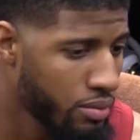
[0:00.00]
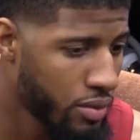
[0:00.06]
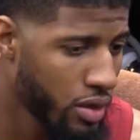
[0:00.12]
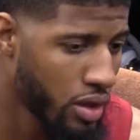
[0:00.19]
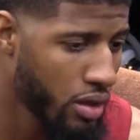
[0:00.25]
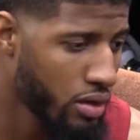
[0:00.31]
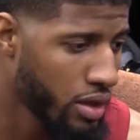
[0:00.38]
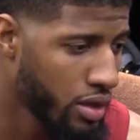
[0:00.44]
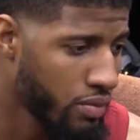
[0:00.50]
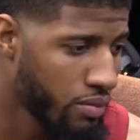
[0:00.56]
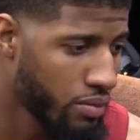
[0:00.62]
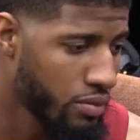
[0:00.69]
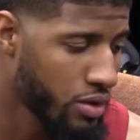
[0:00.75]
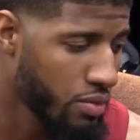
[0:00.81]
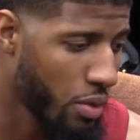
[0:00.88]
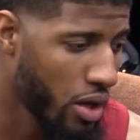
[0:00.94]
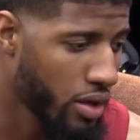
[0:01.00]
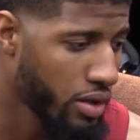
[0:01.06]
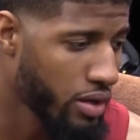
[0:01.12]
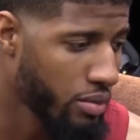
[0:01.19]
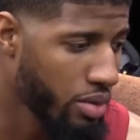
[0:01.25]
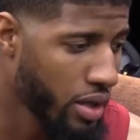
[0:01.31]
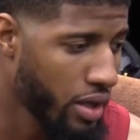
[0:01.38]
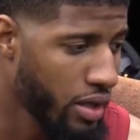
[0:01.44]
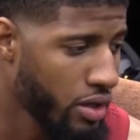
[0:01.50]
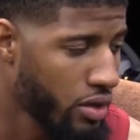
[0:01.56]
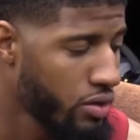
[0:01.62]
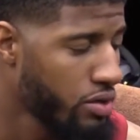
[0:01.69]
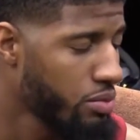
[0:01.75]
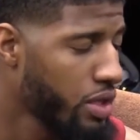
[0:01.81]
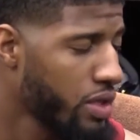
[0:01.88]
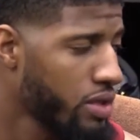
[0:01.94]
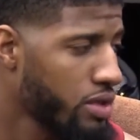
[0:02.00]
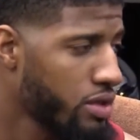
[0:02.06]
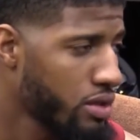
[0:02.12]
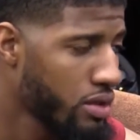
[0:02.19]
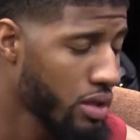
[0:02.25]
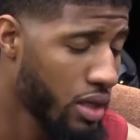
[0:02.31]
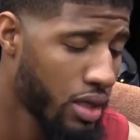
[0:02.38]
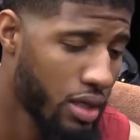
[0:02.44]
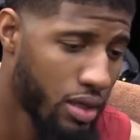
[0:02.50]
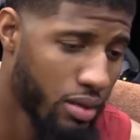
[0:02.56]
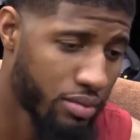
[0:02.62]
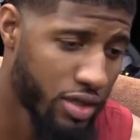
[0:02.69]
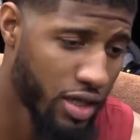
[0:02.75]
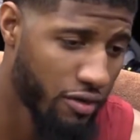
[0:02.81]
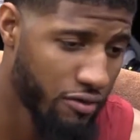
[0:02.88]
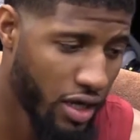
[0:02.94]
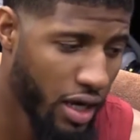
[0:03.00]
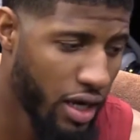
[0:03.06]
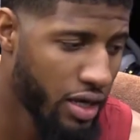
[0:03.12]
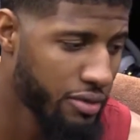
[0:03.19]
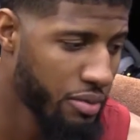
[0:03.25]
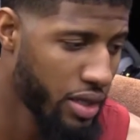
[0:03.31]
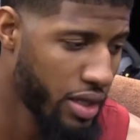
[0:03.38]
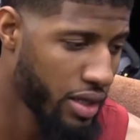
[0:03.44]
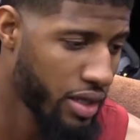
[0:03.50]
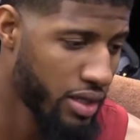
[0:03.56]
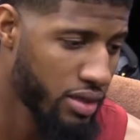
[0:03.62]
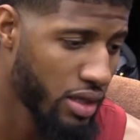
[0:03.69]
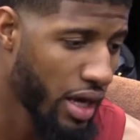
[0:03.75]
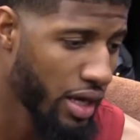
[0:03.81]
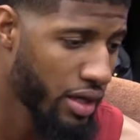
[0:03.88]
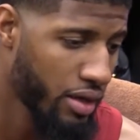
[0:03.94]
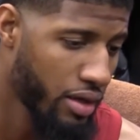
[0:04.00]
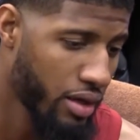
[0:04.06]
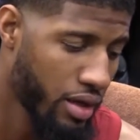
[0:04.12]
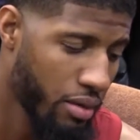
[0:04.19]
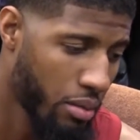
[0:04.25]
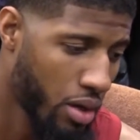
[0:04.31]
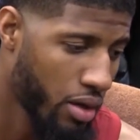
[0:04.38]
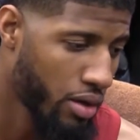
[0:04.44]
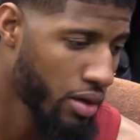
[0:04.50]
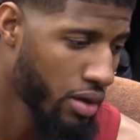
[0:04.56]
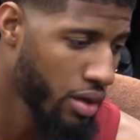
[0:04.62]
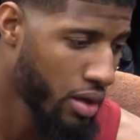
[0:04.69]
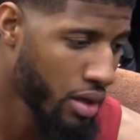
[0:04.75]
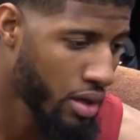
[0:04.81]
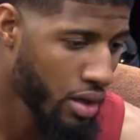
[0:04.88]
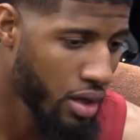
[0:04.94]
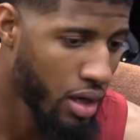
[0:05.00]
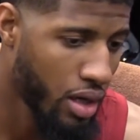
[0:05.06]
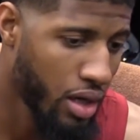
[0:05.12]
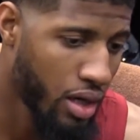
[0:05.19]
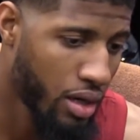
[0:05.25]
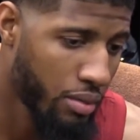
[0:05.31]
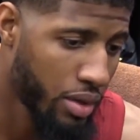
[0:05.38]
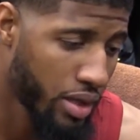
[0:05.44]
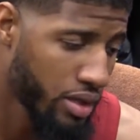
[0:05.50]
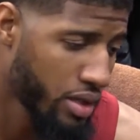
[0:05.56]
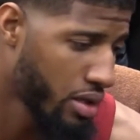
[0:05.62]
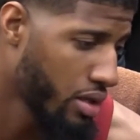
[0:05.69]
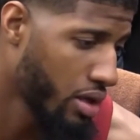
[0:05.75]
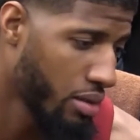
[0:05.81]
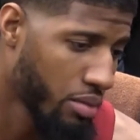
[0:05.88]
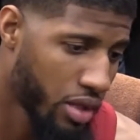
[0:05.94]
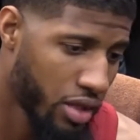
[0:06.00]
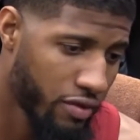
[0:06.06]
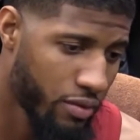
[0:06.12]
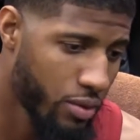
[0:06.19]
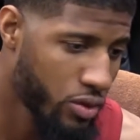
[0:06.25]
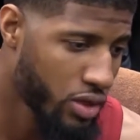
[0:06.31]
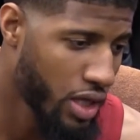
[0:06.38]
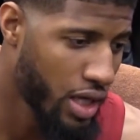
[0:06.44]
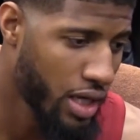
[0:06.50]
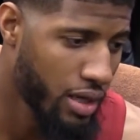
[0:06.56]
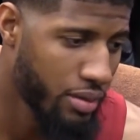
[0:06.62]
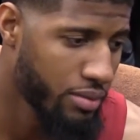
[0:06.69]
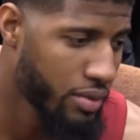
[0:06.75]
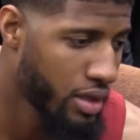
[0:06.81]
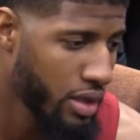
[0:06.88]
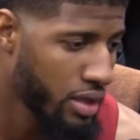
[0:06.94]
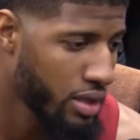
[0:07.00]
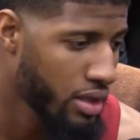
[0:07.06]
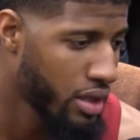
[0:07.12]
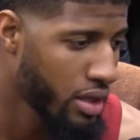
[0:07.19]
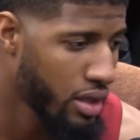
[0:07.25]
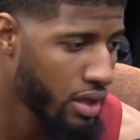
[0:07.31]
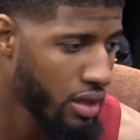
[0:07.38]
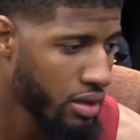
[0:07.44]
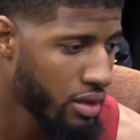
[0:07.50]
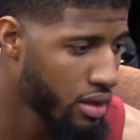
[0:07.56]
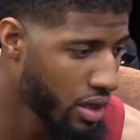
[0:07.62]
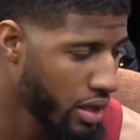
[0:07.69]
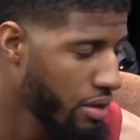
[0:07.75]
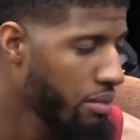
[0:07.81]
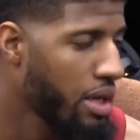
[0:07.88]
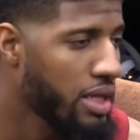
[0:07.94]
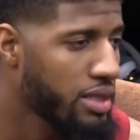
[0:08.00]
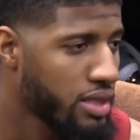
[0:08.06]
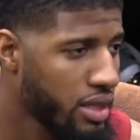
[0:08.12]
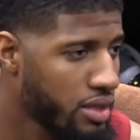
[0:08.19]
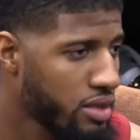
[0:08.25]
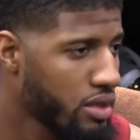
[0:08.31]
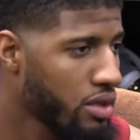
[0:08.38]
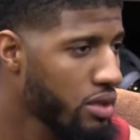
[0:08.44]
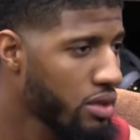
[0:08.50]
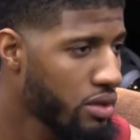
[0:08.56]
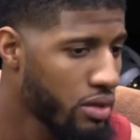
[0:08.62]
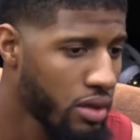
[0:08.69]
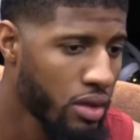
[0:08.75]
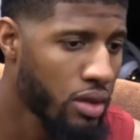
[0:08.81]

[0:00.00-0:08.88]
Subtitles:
you know, he sparked and played huge minutes. Tough task playing against Zach and Mark. But he did an unbelievable job. And, again, Monte still